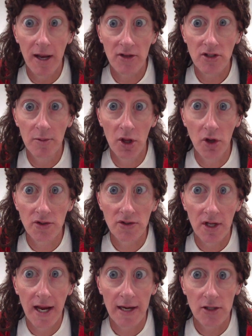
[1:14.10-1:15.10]
about some of those
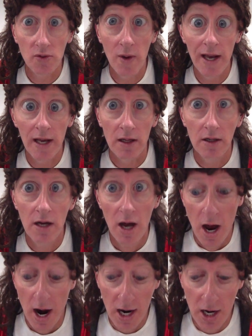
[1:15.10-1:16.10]
today as well.
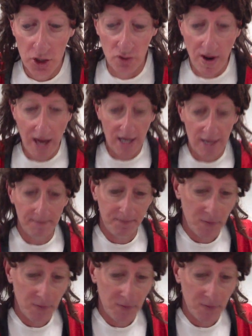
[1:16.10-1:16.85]
Are you ready?